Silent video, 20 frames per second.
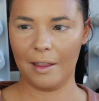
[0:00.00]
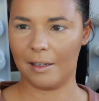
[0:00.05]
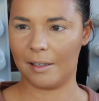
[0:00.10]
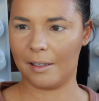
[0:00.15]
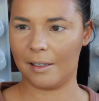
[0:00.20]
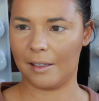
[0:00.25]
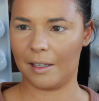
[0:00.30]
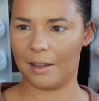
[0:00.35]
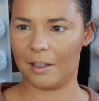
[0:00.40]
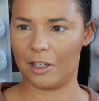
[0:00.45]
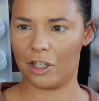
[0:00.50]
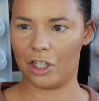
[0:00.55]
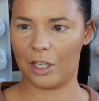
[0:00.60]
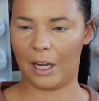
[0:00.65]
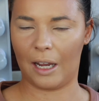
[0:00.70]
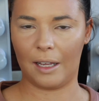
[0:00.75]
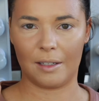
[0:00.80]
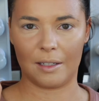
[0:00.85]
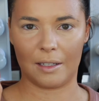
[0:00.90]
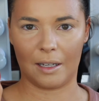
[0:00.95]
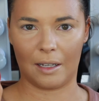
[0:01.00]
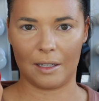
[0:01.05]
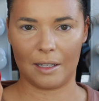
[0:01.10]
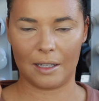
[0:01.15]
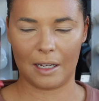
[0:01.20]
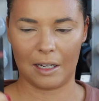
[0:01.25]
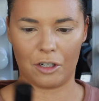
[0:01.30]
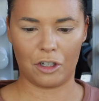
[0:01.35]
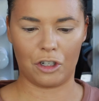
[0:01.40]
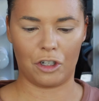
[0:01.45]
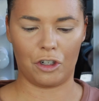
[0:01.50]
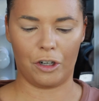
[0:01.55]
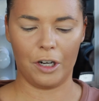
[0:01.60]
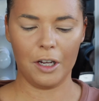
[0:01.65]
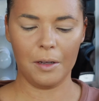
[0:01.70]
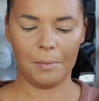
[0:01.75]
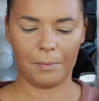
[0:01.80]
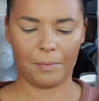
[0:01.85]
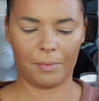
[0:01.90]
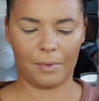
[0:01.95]
This is in the shade Sunset
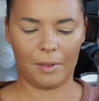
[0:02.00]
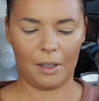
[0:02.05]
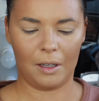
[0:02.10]
Strip.